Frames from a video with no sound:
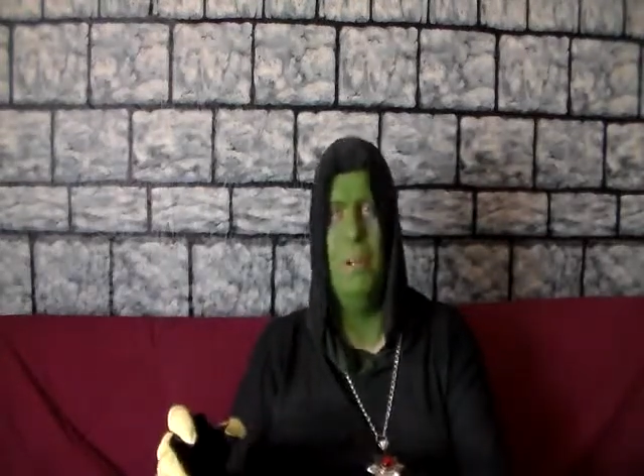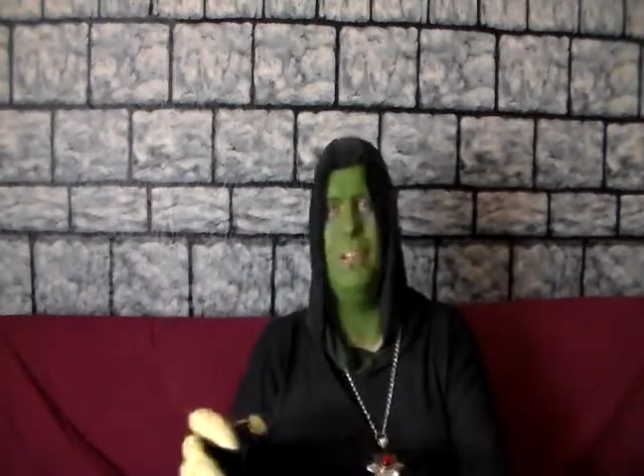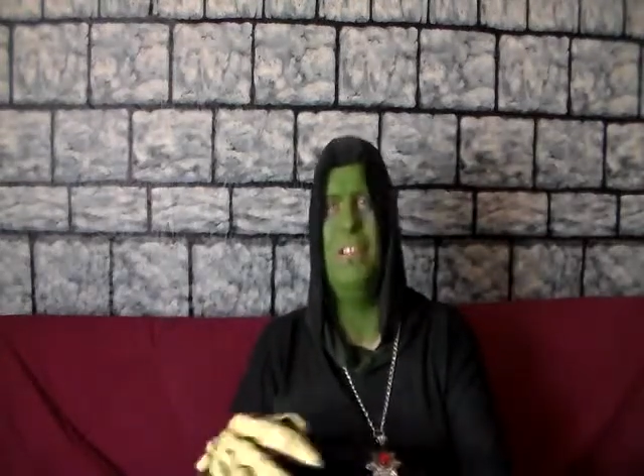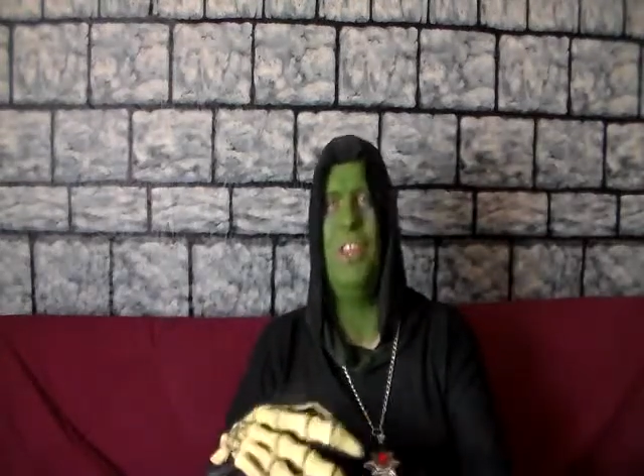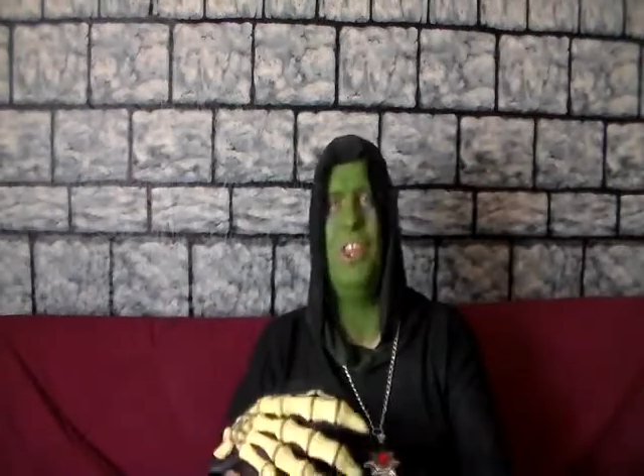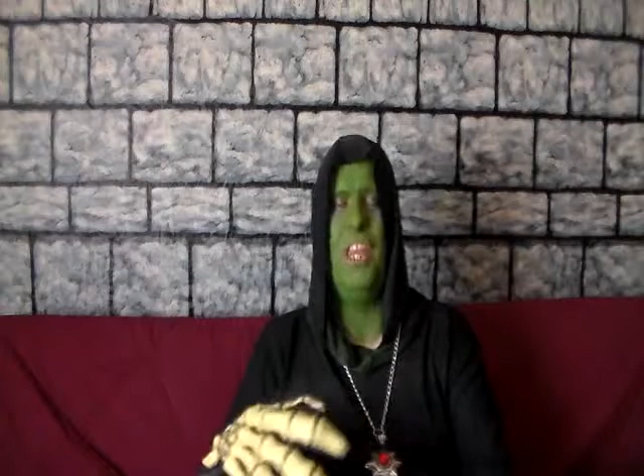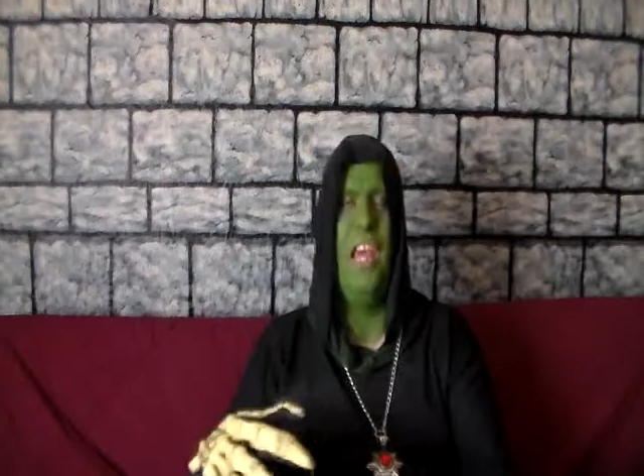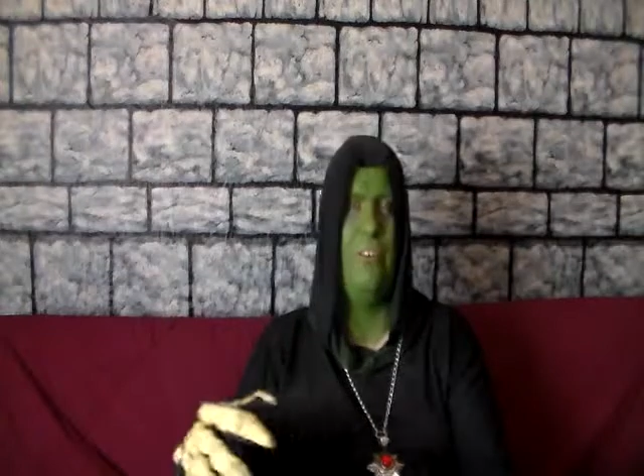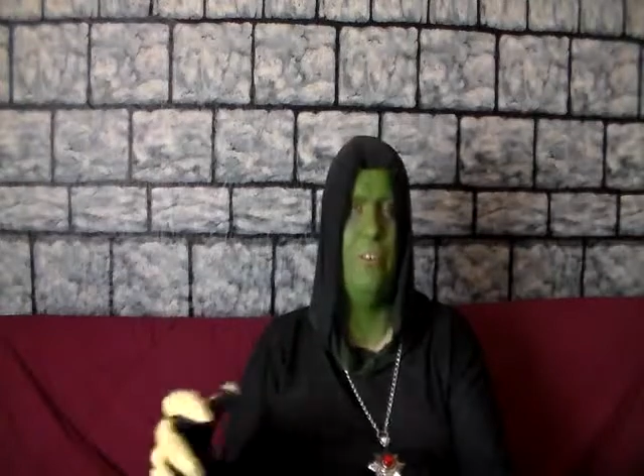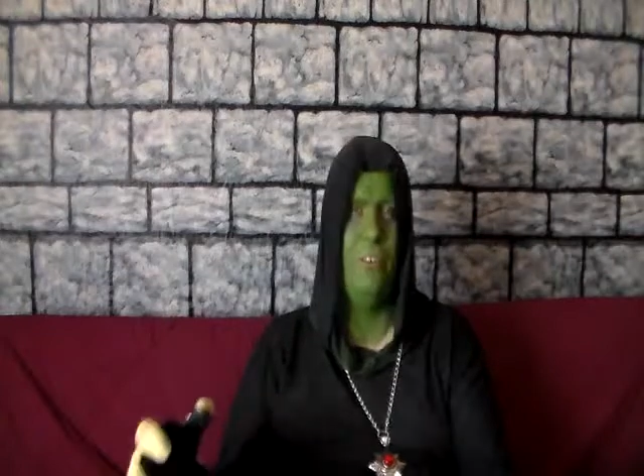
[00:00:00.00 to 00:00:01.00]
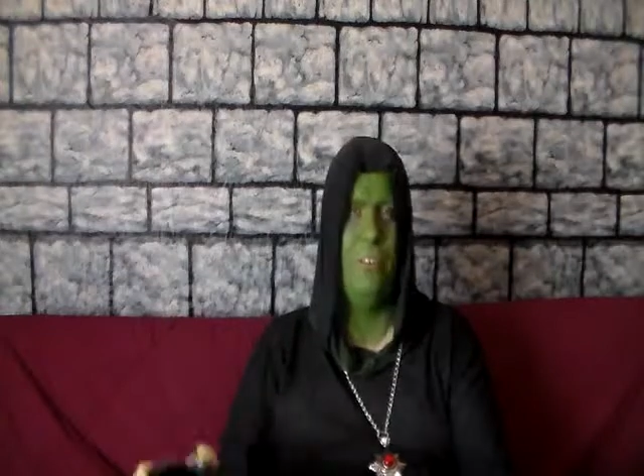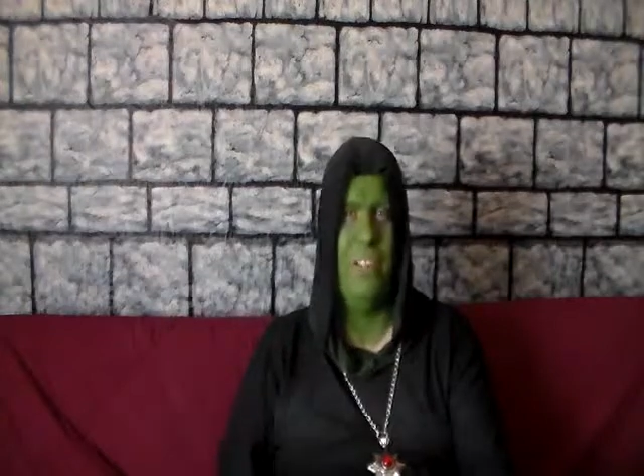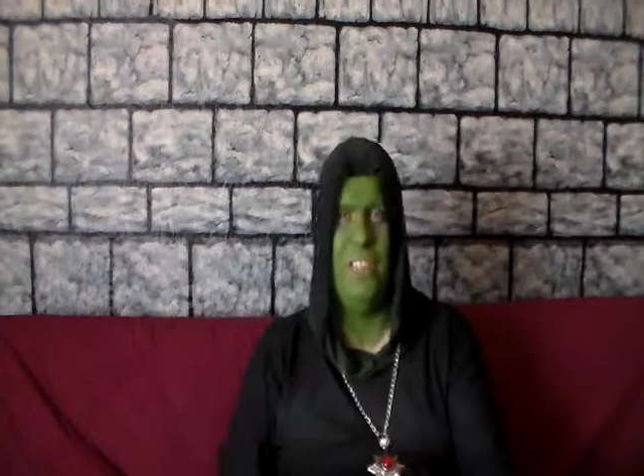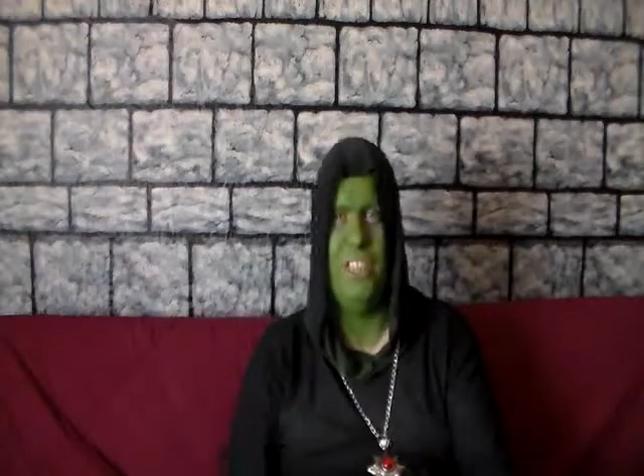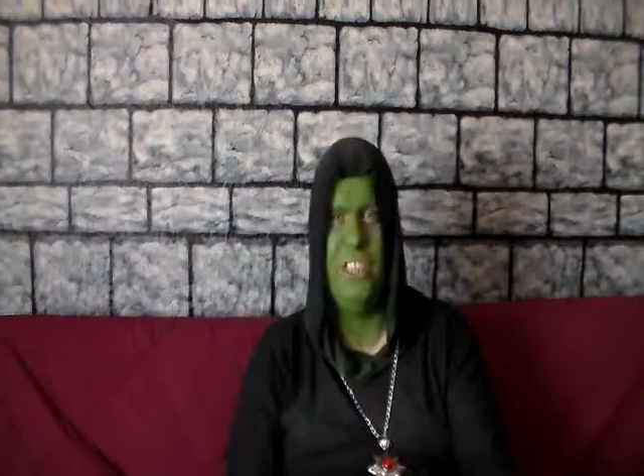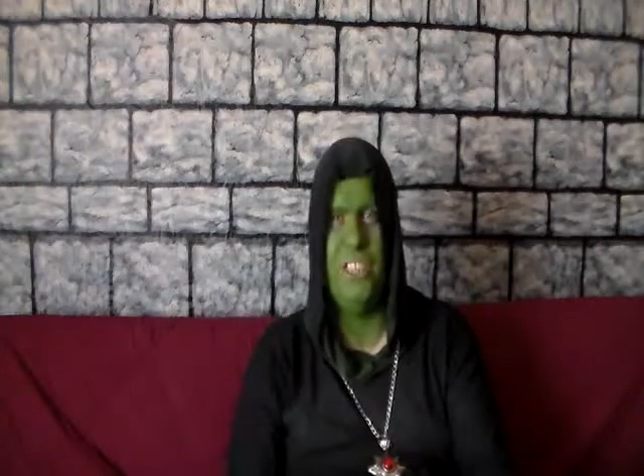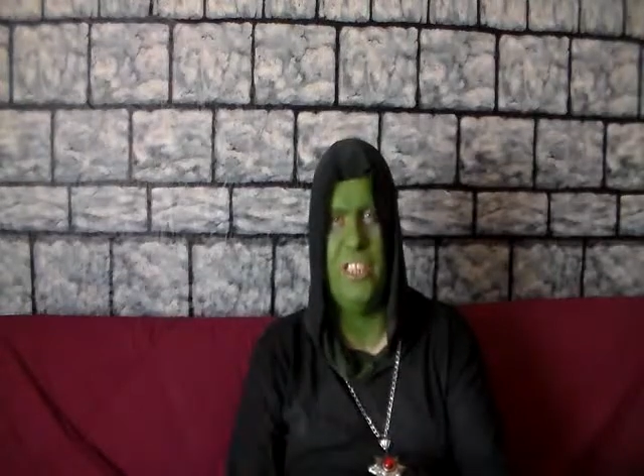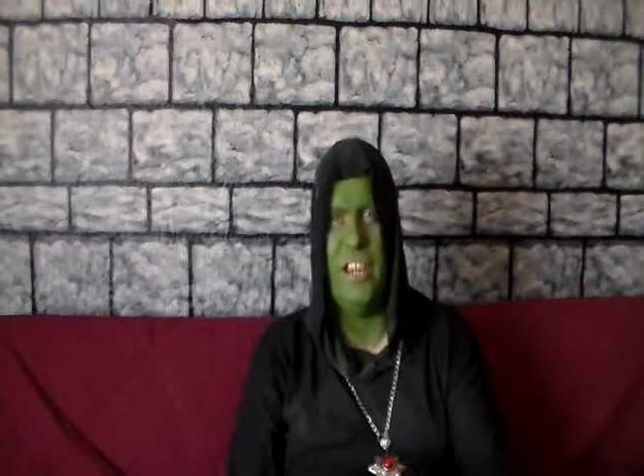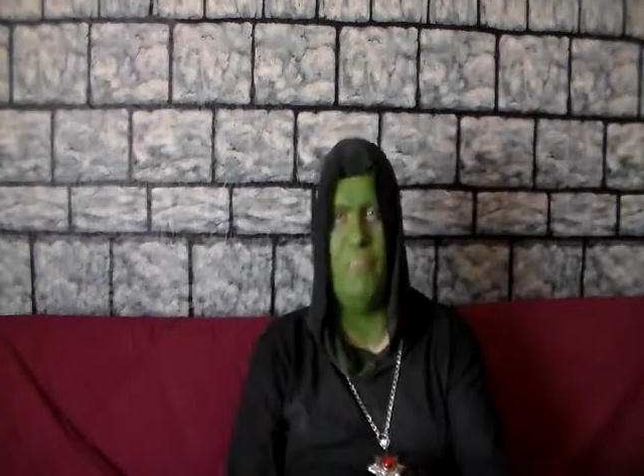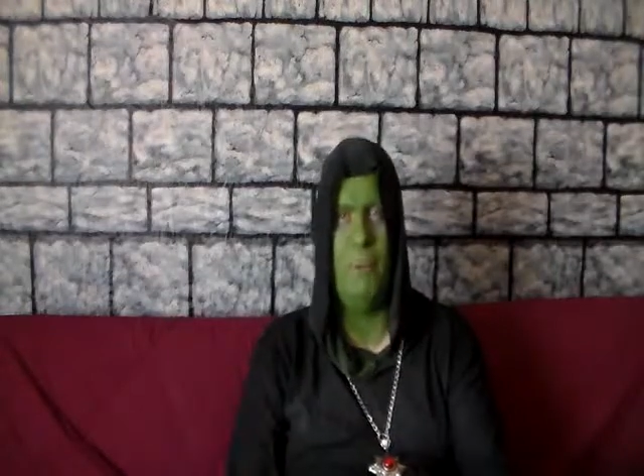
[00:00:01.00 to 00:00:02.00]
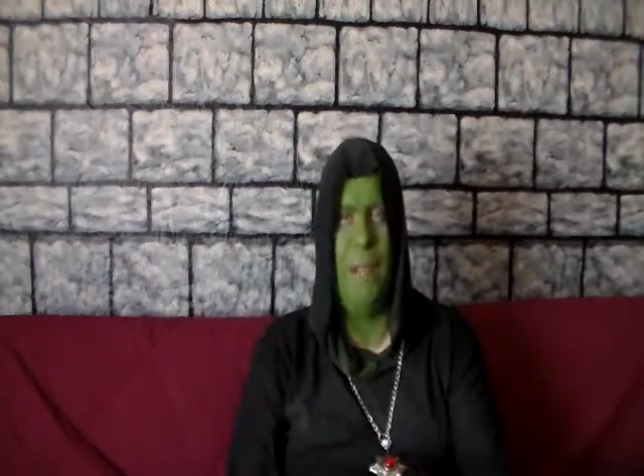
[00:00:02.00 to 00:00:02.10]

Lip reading: but the theatrical release just never